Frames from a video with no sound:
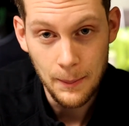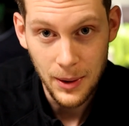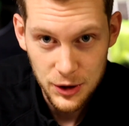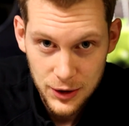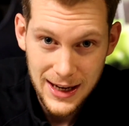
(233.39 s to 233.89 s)

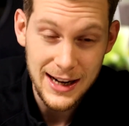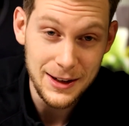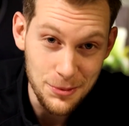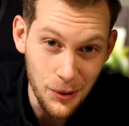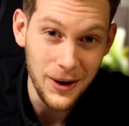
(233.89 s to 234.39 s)
but you're
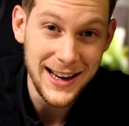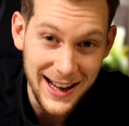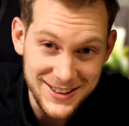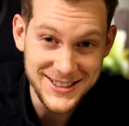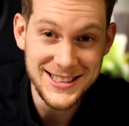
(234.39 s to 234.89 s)
getting more
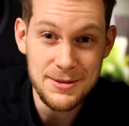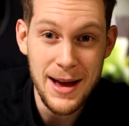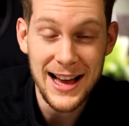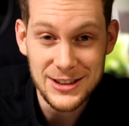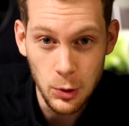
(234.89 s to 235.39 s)
calcium
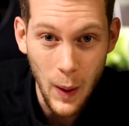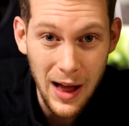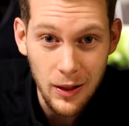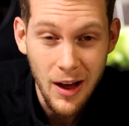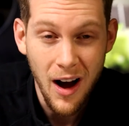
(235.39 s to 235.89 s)
as
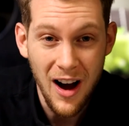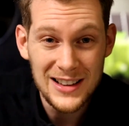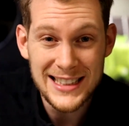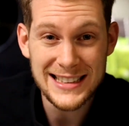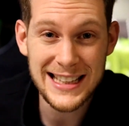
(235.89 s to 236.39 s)
well.
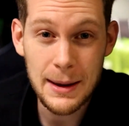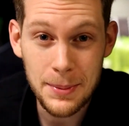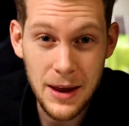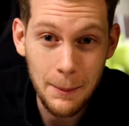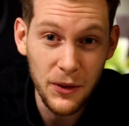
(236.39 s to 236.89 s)
On to
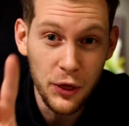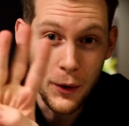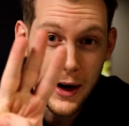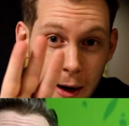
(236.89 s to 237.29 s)
tip number 3.